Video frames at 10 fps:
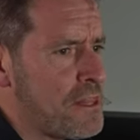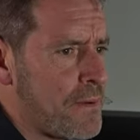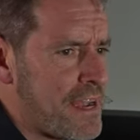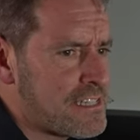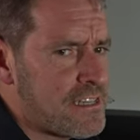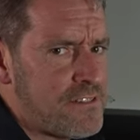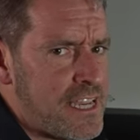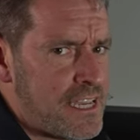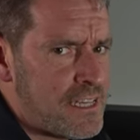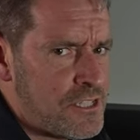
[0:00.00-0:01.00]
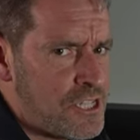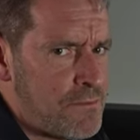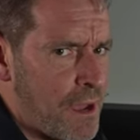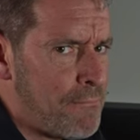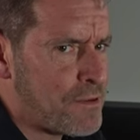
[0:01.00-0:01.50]
in the past I've taken a Jeep
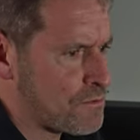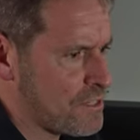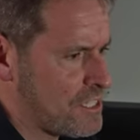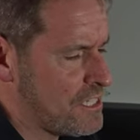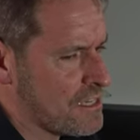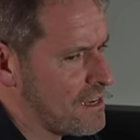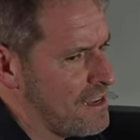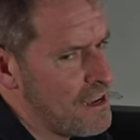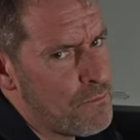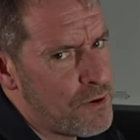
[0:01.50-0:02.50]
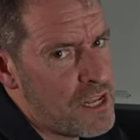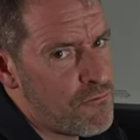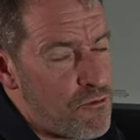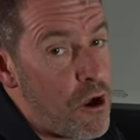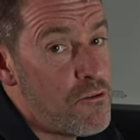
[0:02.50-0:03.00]
Compass, which is a pretty
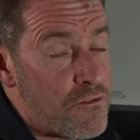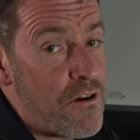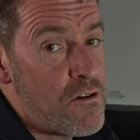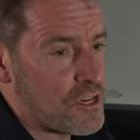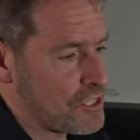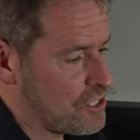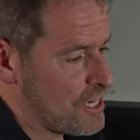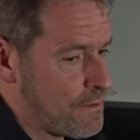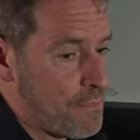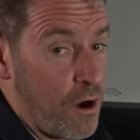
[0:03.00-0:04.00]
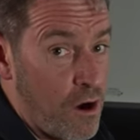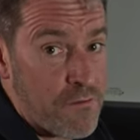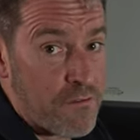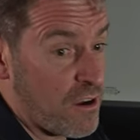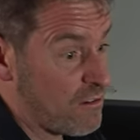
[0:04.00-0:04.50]
road-focused Jeep
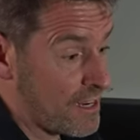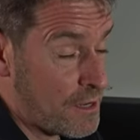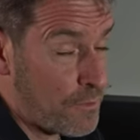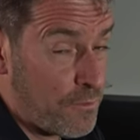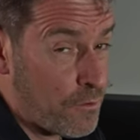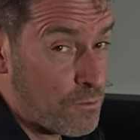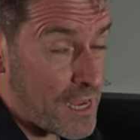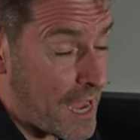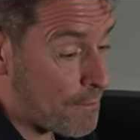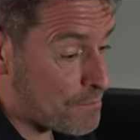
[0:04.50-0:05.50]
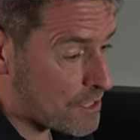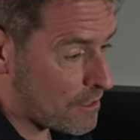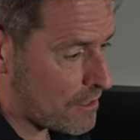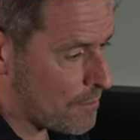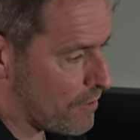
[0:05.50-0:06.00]
off-road, and it performed
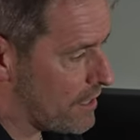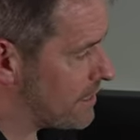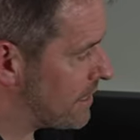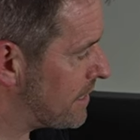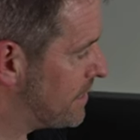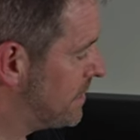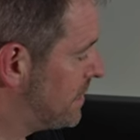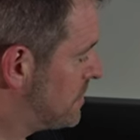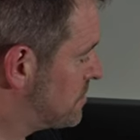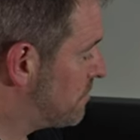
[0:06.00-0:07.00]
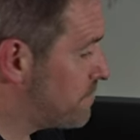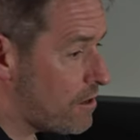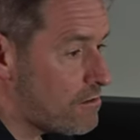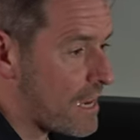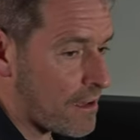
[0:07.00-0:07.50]
absolutely brilliantly. So I've
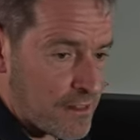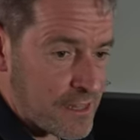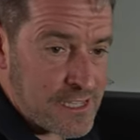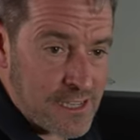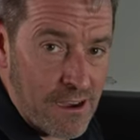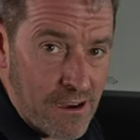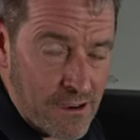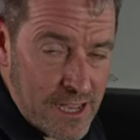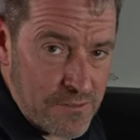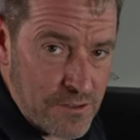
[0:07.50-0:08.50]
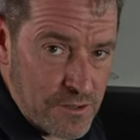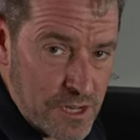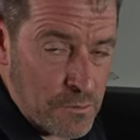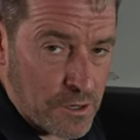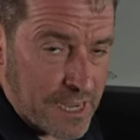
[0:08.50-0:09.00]
no doubt that this car, if you
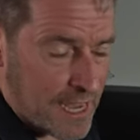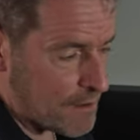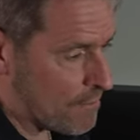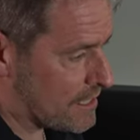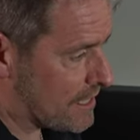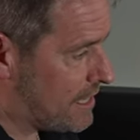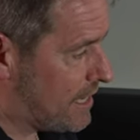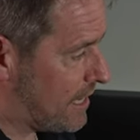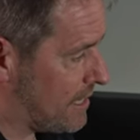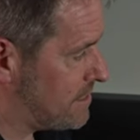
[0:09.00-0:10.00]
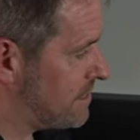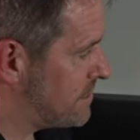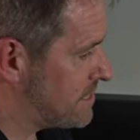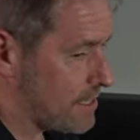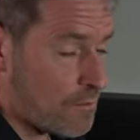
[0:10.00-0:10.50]
did want to get it muddy and
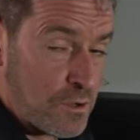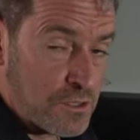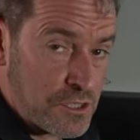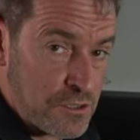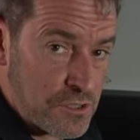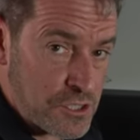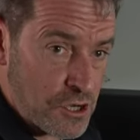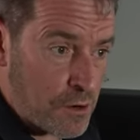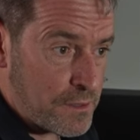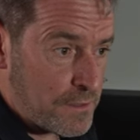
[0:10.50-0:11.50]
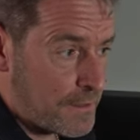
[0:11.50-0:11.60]
dirty, will do the job.